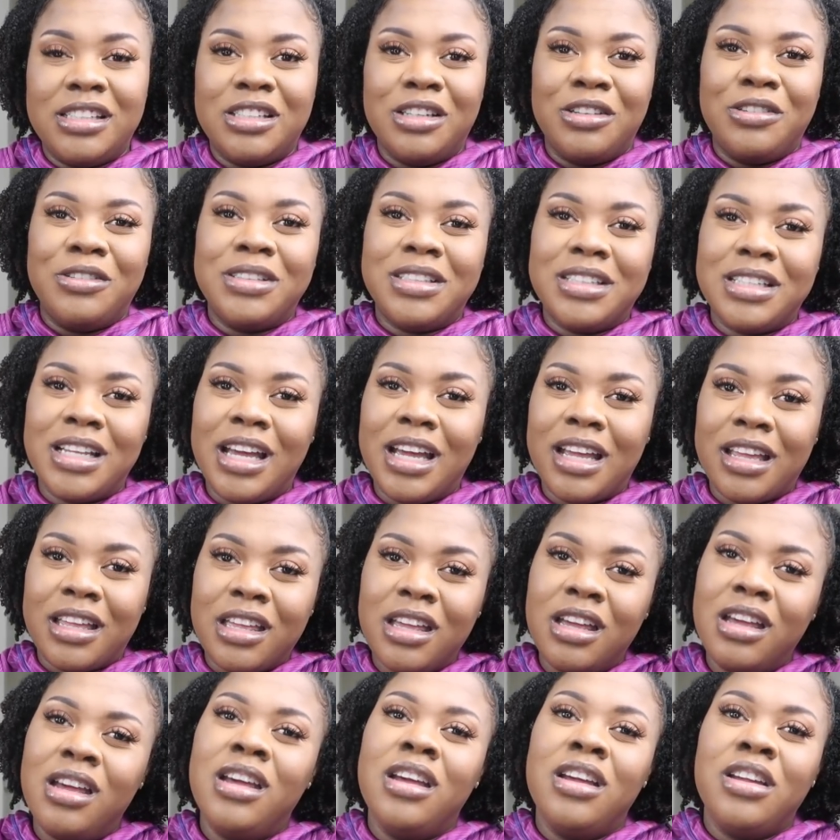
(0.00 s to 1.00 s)
So it's
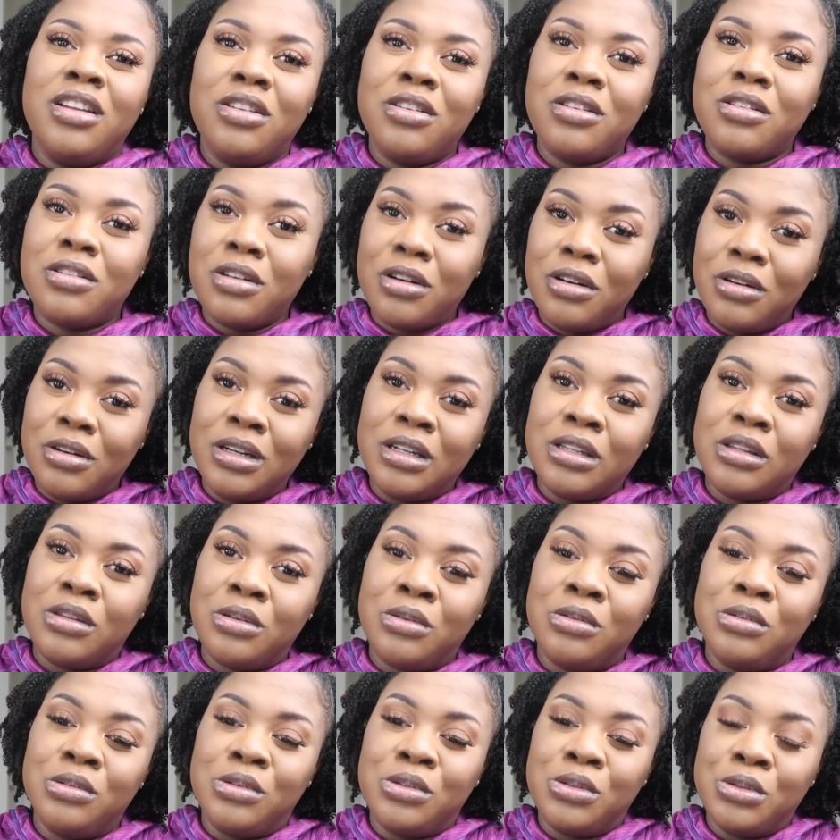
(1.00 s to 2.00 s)
like you're going
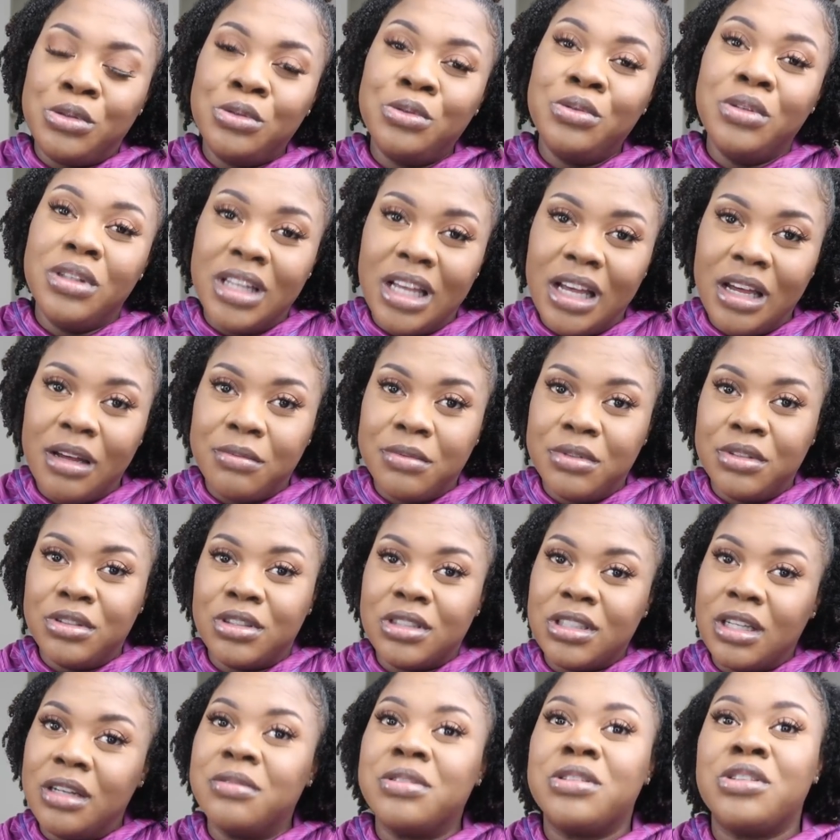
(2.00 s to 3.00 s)
through two
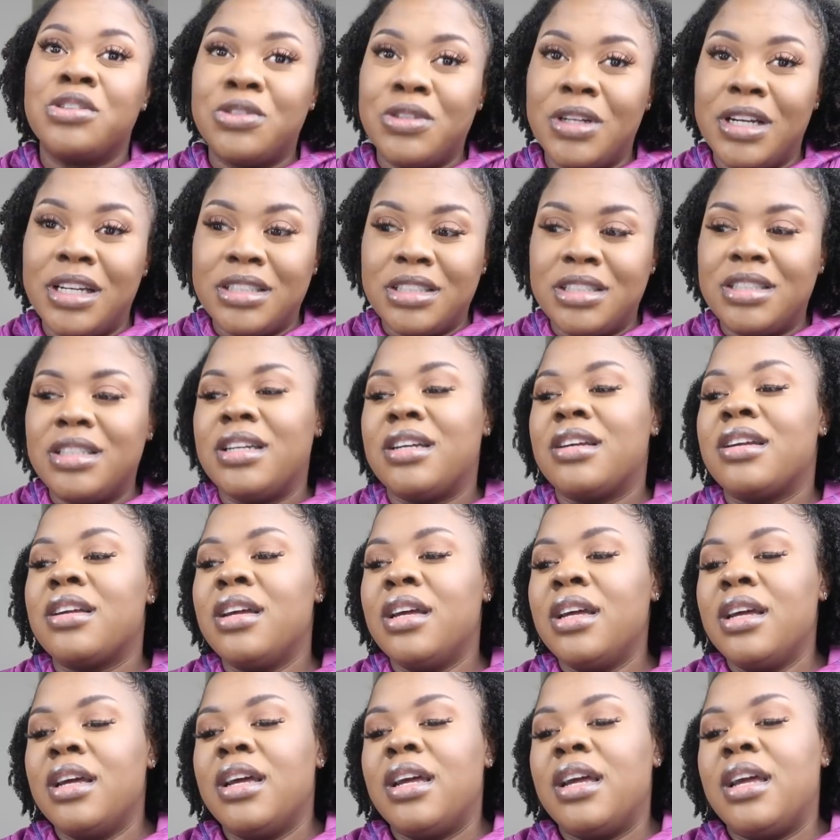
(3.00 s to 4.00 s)
levels of stretching,
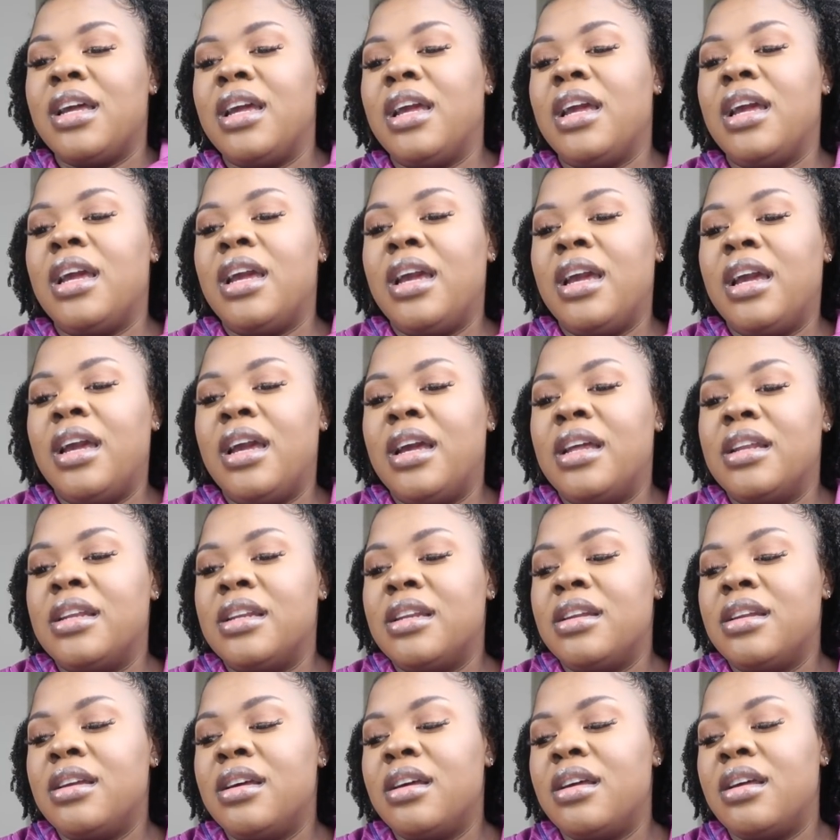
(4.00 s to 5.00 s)

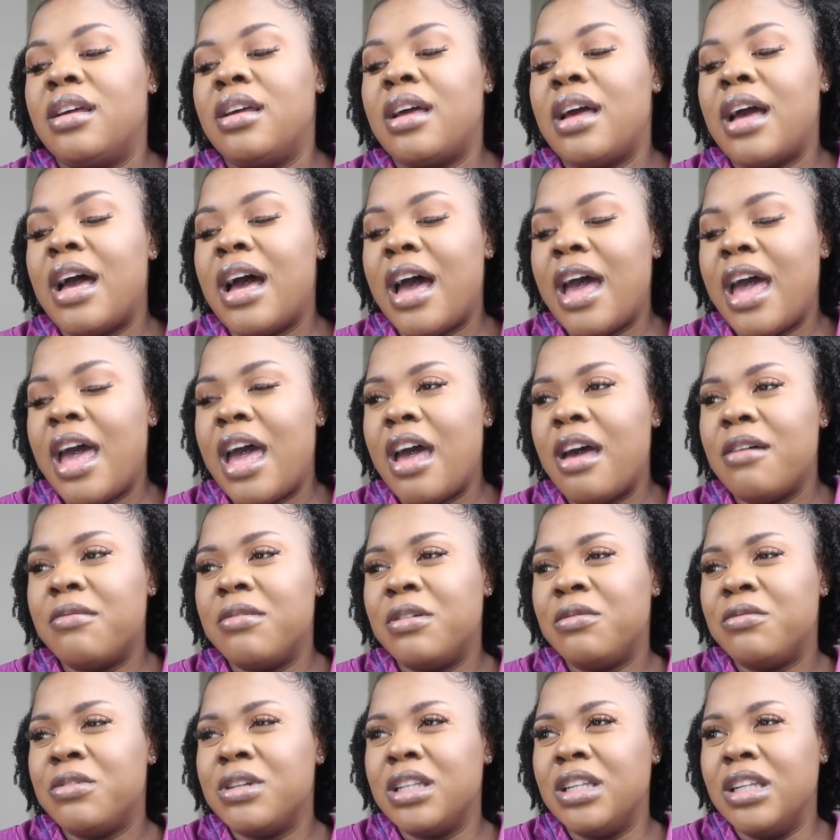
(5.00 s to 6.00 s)
and I
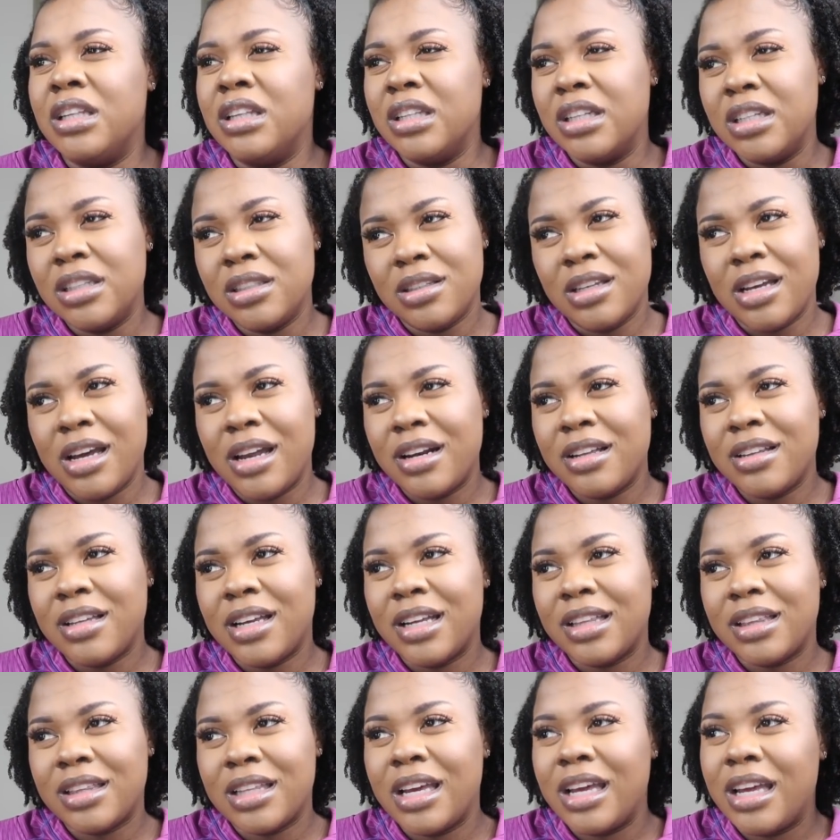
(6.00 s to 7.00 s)
haven't really looked at it
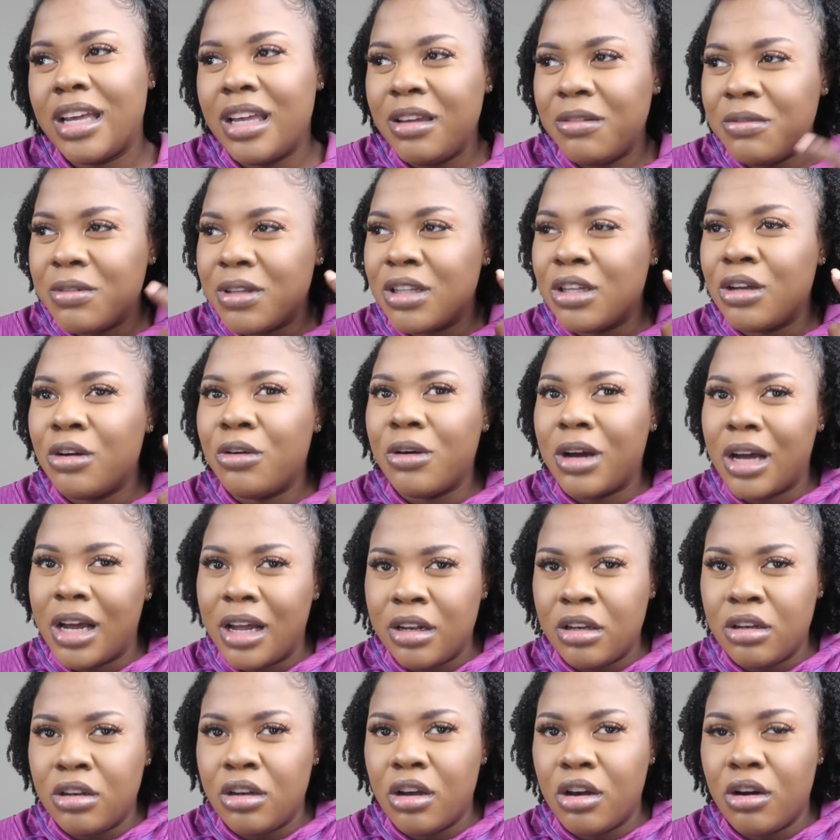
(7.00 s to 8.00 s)
like that, even though
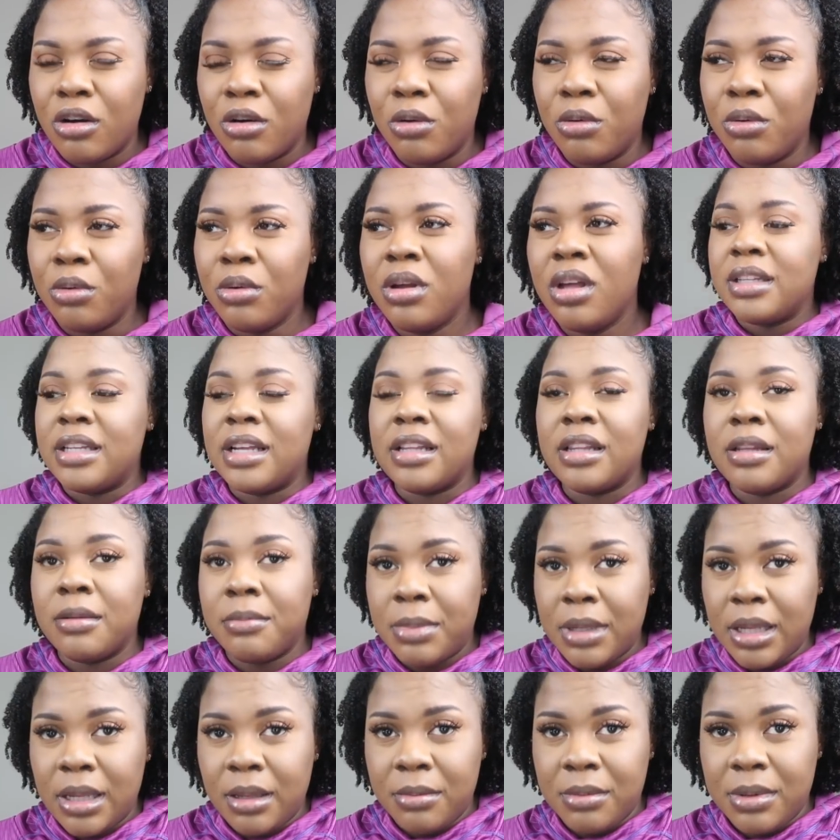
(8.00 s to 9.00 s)
I know that the
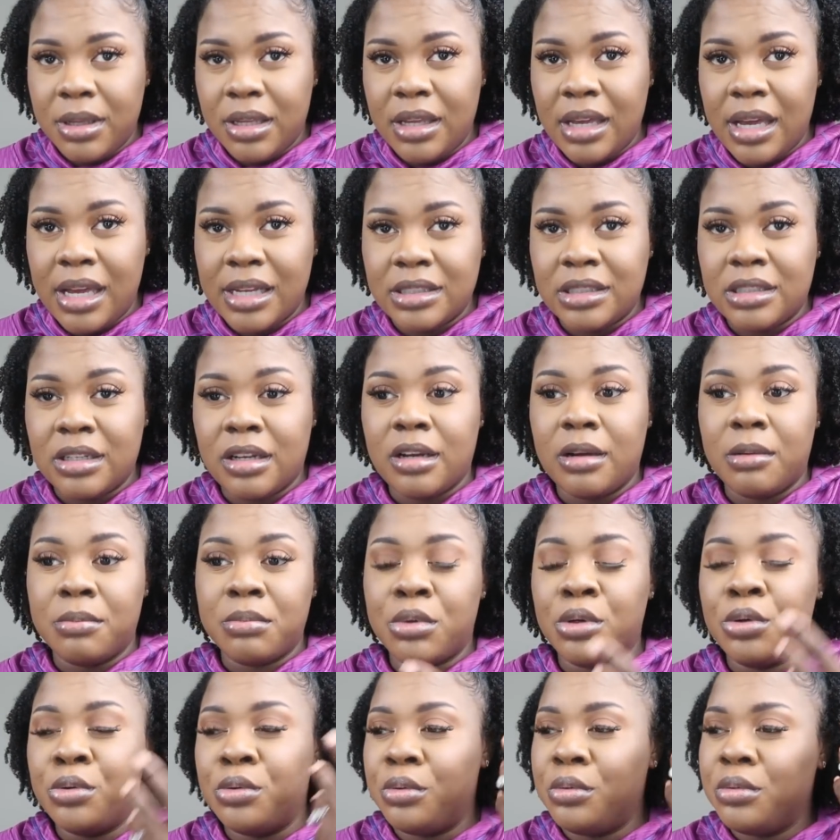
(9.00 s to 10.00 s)
baby has to
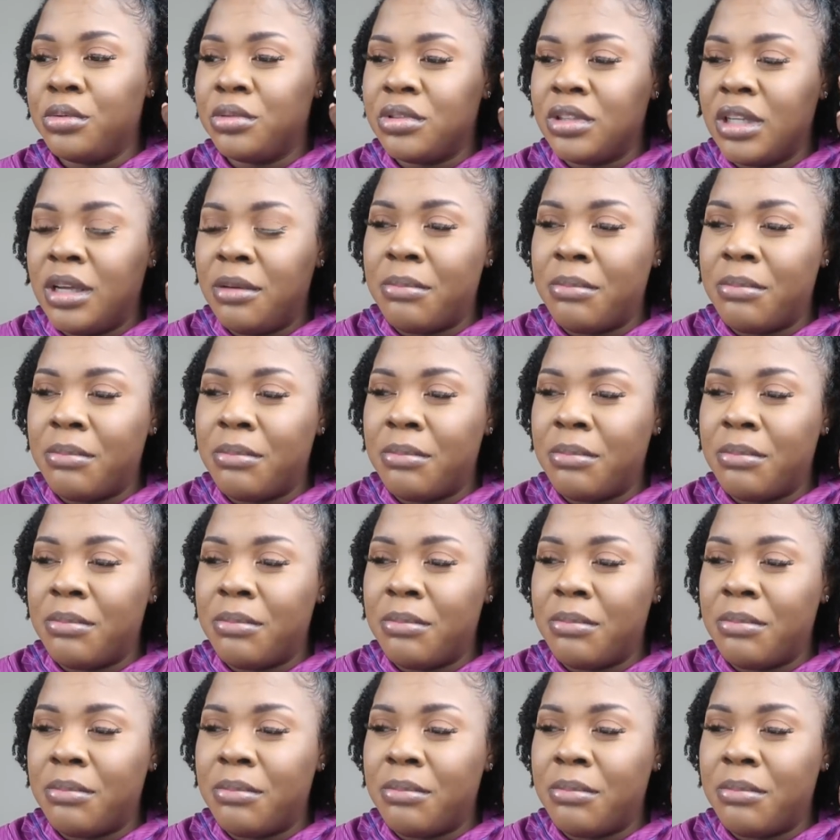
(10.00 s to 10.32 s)
come through.